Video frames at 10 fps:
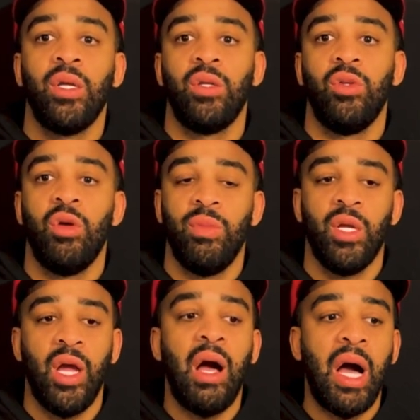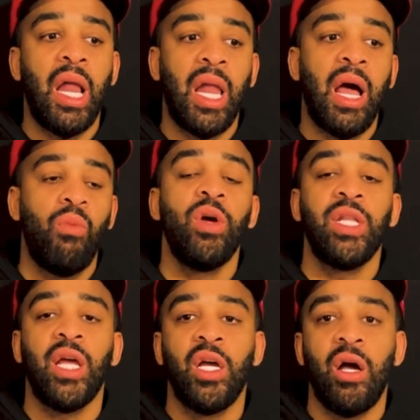You know what I mean? I want
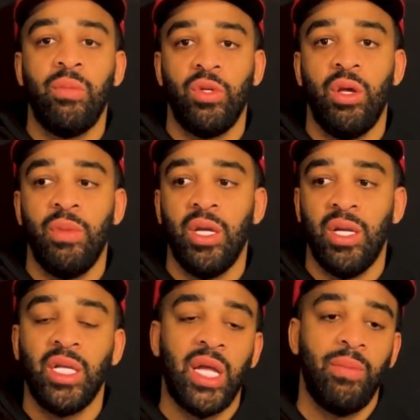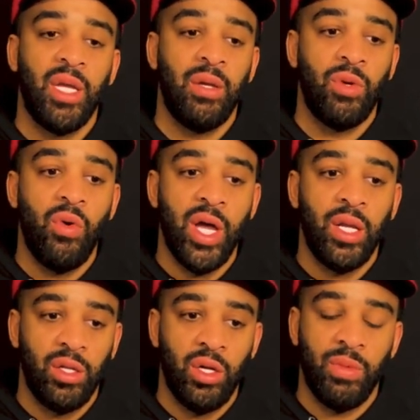that comp, you know what I mean? That's how me and him go at it,
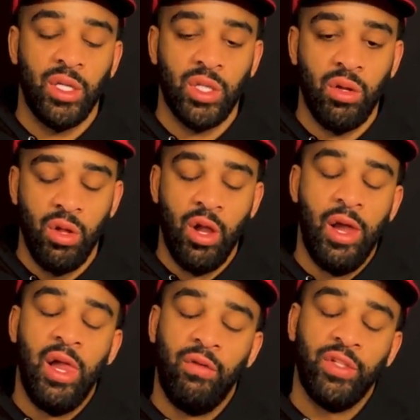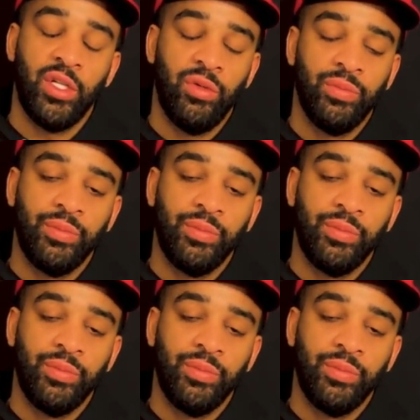you know what I mean? So, for sure.